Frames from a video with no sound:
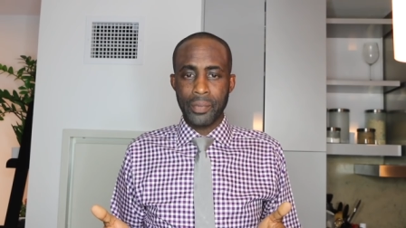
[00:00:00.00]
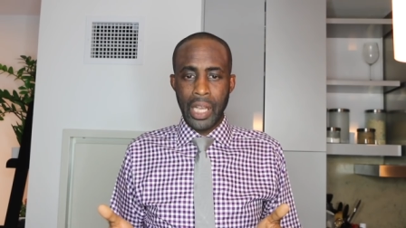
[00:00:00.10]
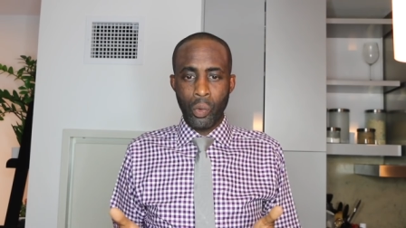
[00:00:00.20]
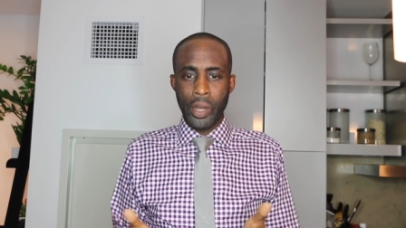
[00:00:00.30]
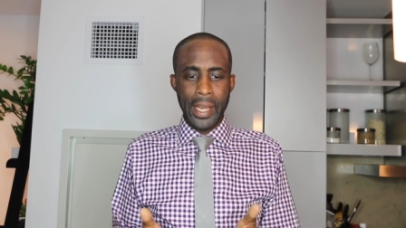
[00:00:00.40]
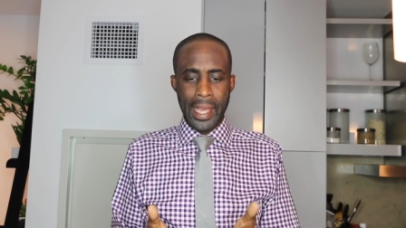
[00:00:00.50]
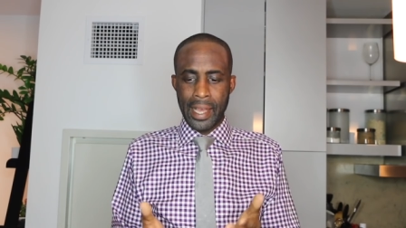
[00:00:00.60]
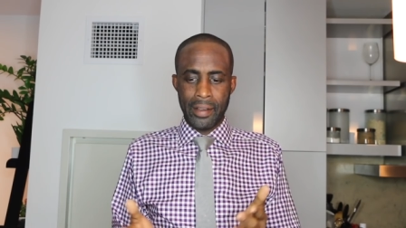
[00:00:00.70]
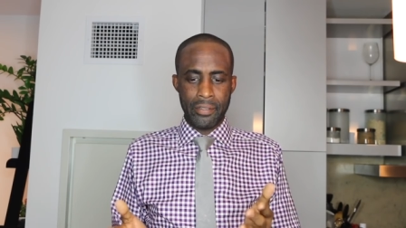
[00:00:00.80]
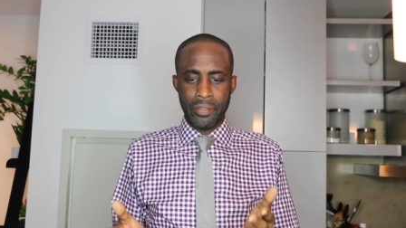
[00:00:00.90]
I wanna
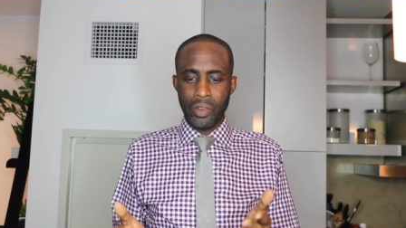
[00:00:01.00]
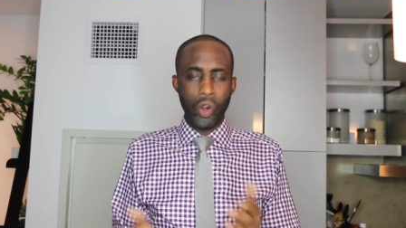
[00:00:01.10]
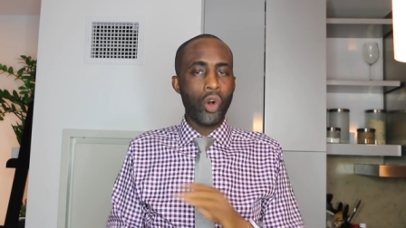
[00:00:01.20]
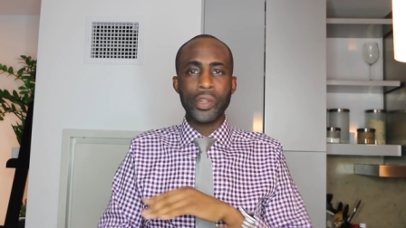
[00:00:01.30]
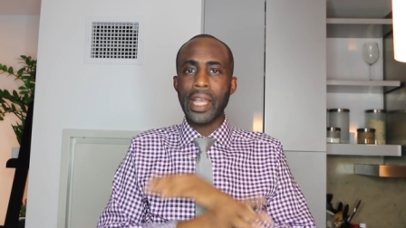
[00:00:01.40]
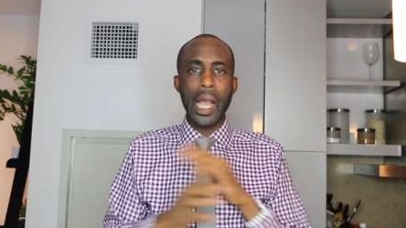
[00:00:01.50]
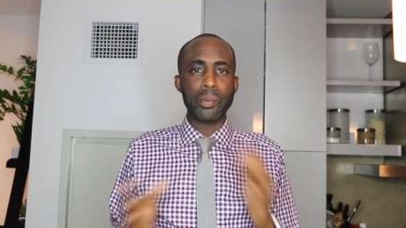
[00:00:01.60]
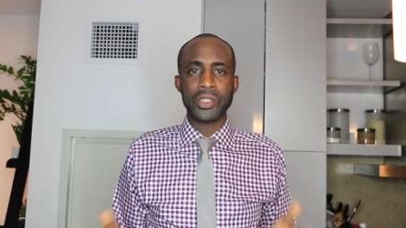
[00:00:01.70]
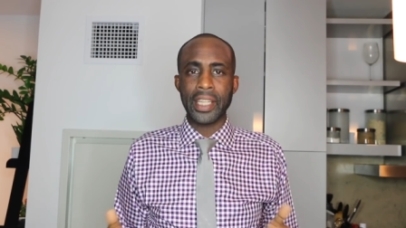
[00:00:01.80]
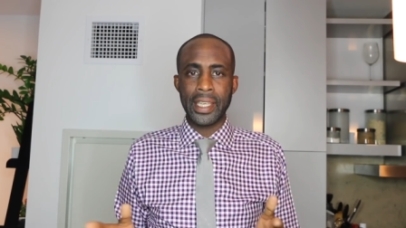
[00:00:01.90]
have all the
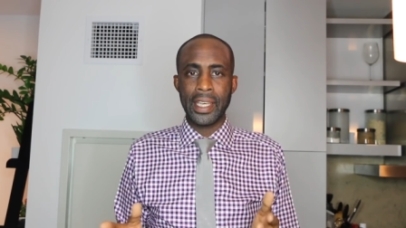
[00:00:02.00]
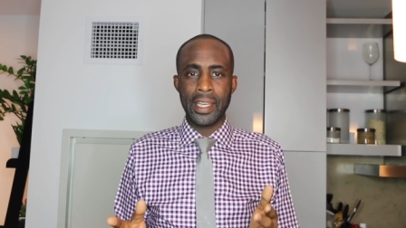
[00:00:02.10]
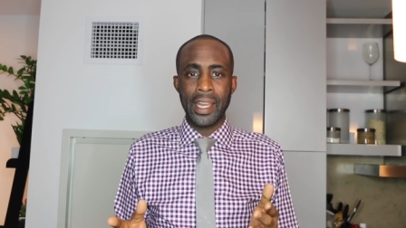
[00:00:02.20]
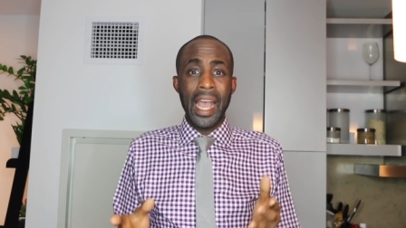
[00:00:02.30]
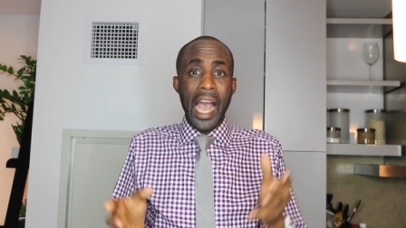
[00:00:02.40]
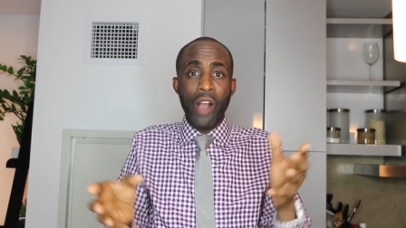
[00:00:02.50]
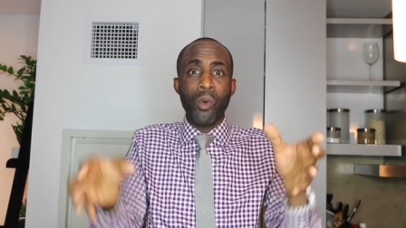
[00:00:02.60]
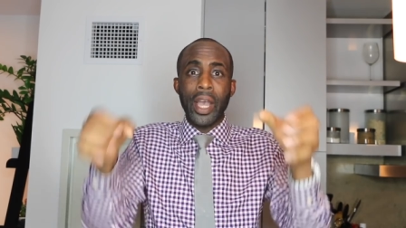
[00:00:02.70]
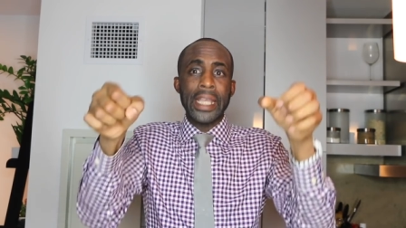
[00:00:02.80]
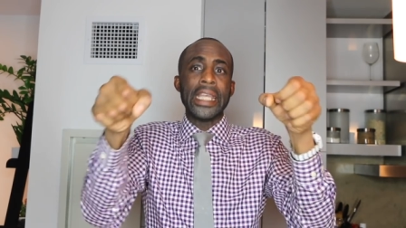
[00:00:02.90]
options I can. I
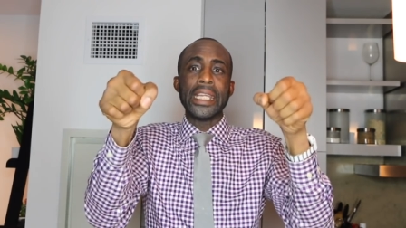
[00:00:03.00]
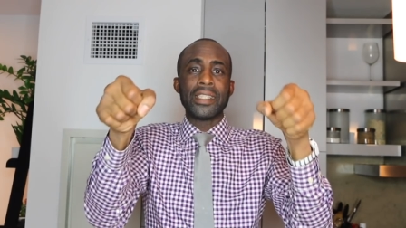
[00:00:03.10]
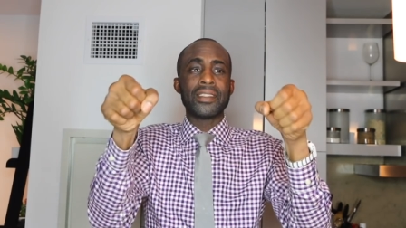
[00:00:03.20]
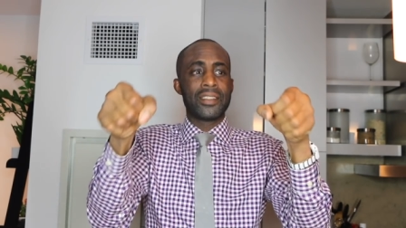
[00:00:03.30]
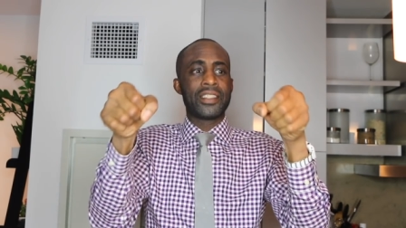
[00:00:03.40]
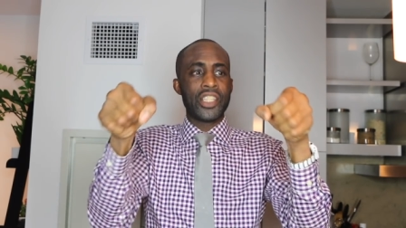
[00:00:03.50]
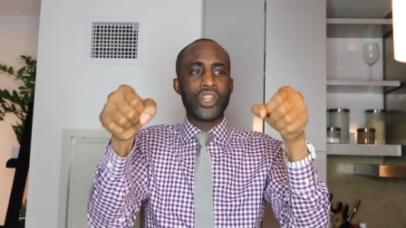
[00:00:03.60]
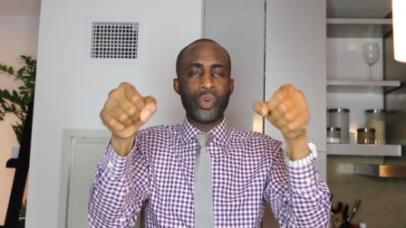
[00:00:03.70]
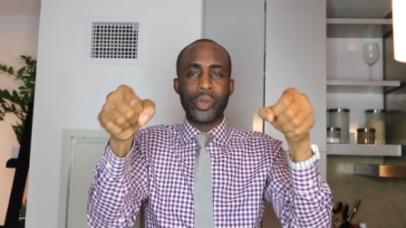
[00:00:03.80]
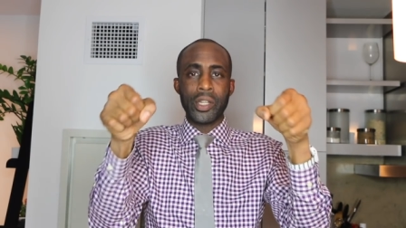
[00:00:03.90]
want heated
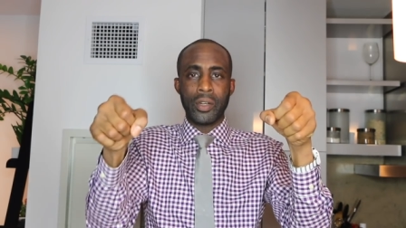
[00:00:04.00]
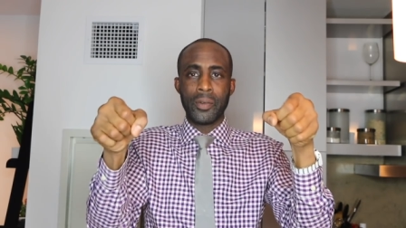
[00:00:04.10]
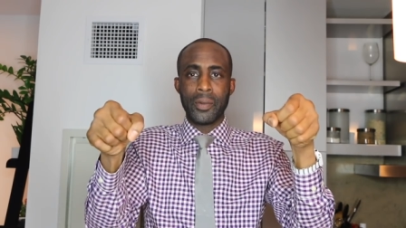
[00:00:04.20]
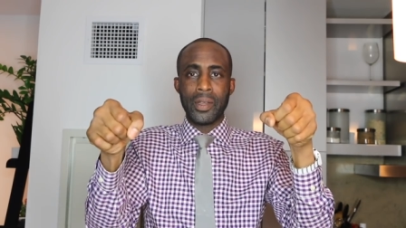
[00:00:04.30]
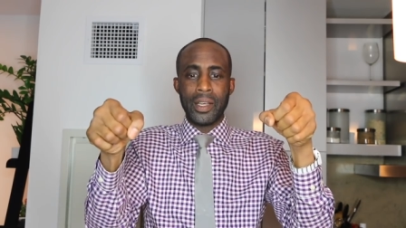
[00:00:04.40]
steering wheel.